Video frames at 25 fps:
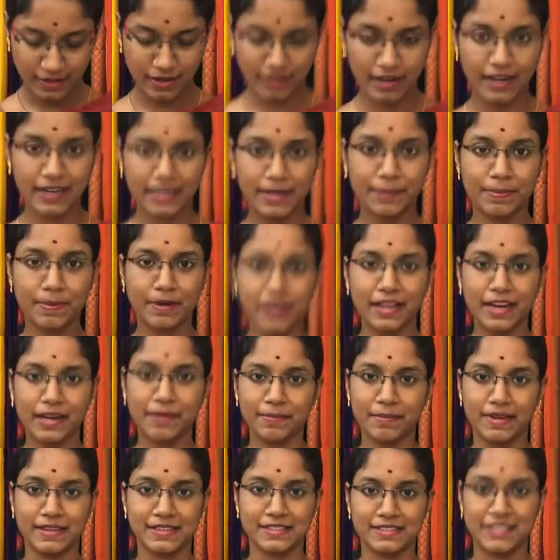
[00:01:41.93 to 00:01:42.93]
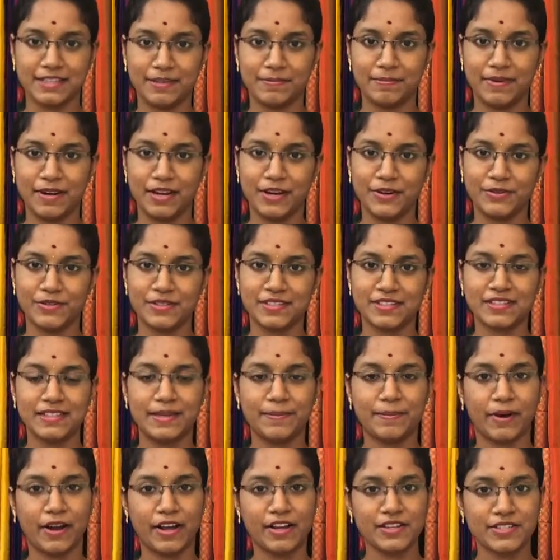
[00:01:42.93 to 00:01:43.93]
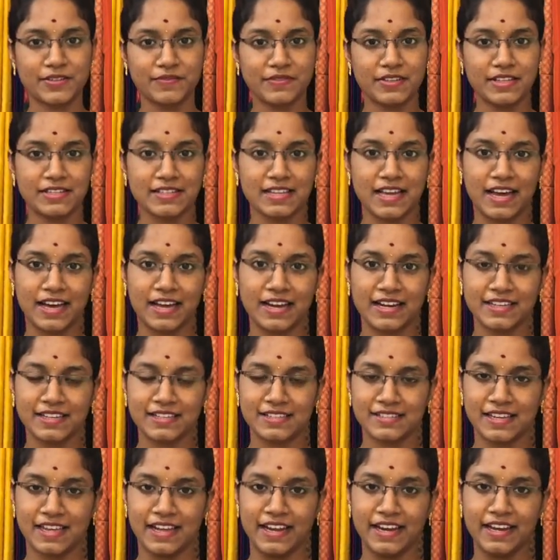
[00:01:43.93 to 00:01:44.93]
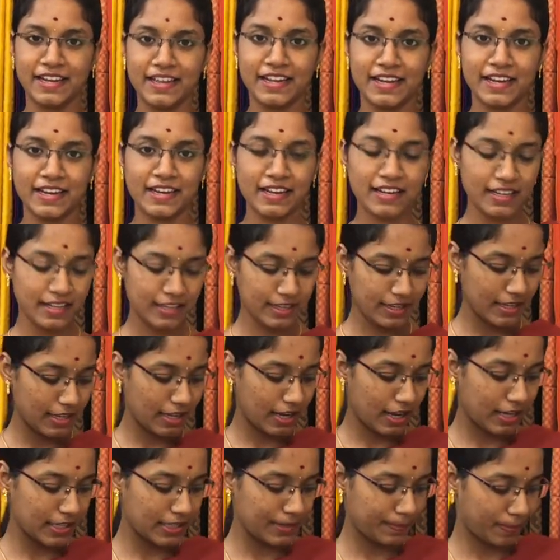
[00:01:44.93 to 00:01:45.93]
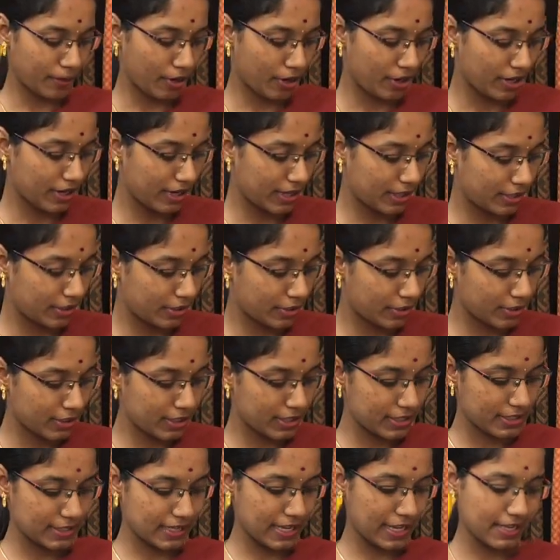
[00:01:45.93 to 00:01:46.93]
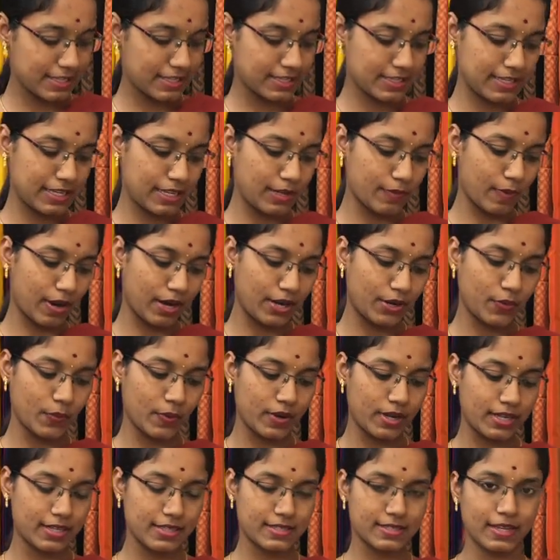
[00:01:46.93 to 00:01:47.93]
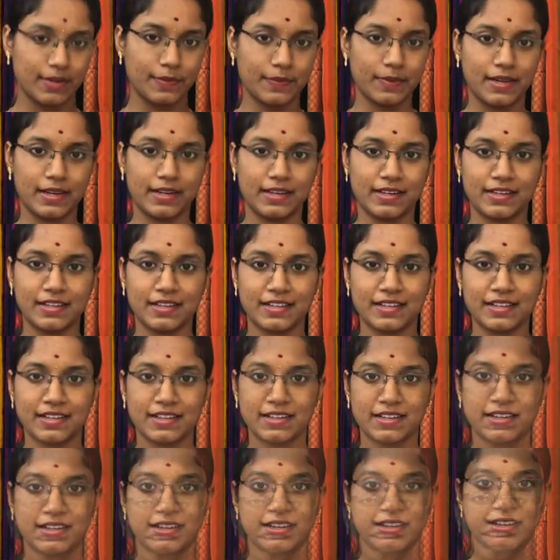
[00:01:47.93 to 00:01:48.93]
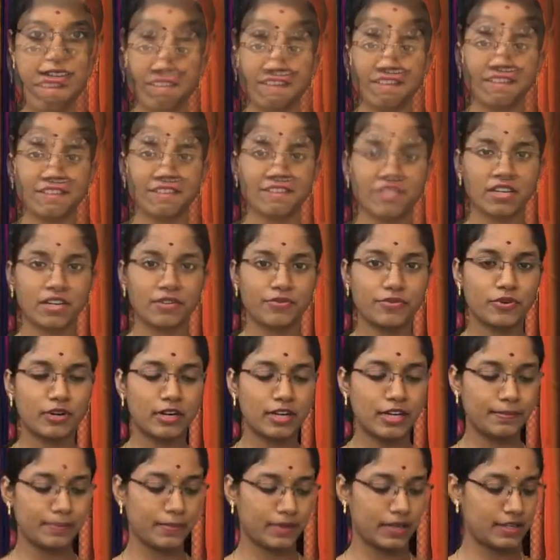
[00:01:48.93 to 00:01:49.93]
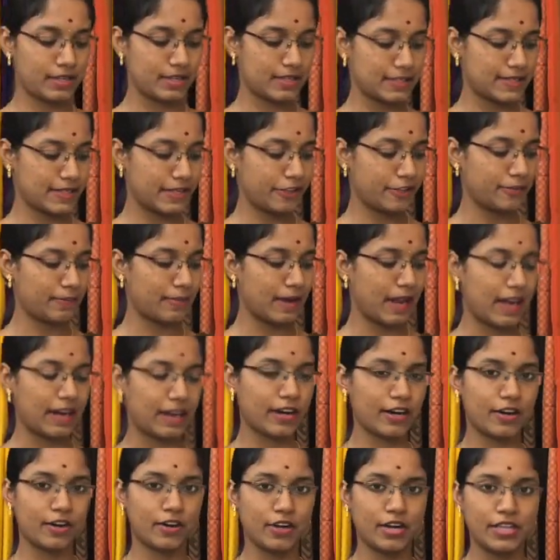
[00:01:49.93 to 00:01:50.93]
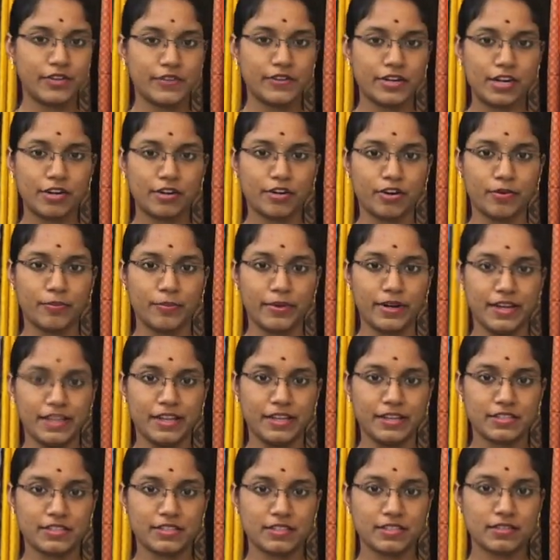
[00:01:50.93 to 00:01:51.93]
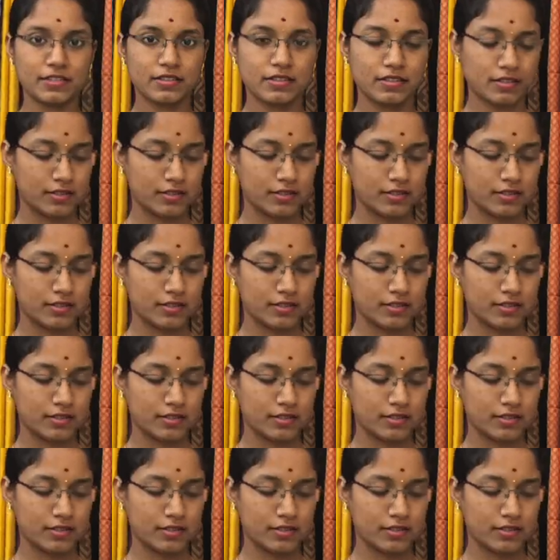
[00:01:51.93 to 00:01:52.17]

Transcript: and a plain mustard blouse. The price of the saree is eighteen, and the product code is SC127. This soft cotton printed saree with black and olive green combination.